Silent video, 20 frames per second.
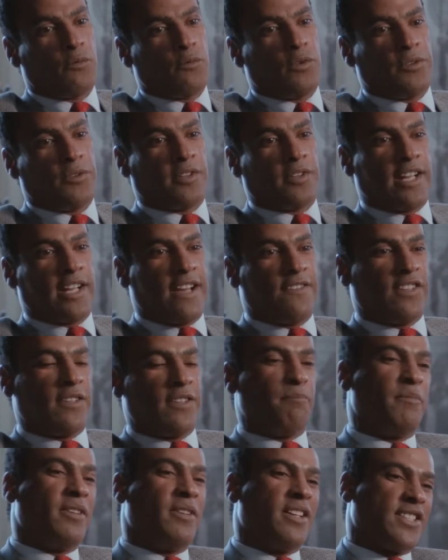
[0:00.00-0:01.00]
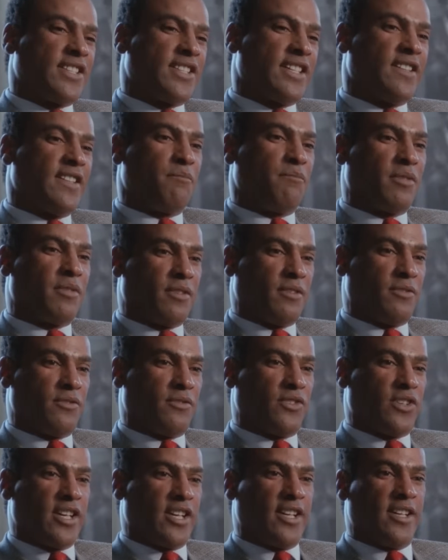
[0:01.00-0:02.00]
We were having busing
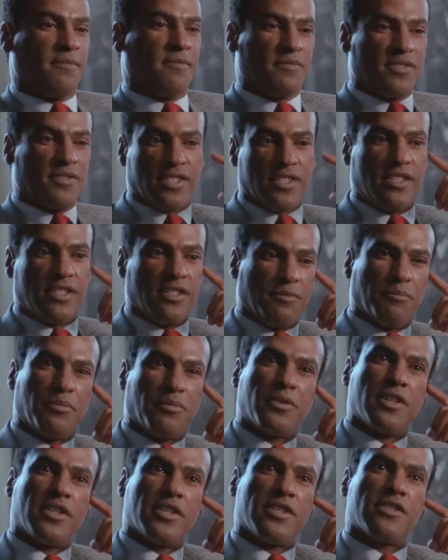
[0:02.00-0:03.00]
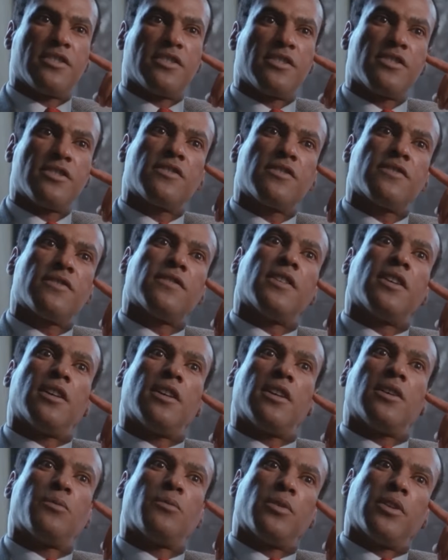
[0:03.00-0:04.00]
programs to prisons
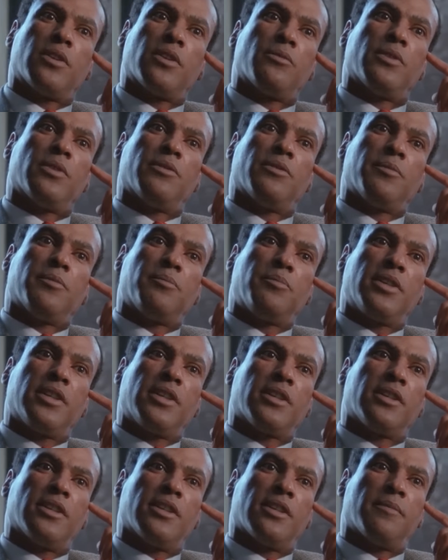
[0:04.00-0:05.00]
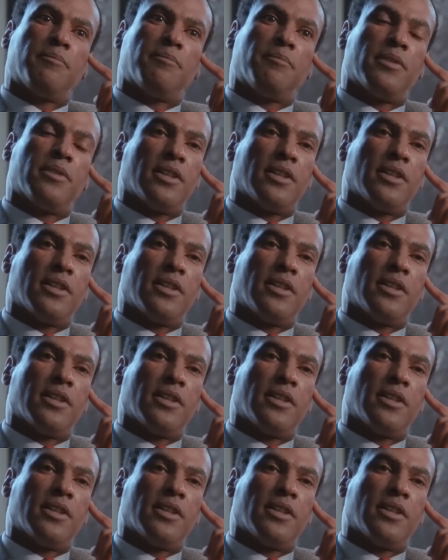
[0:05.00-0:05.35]
where we would pick up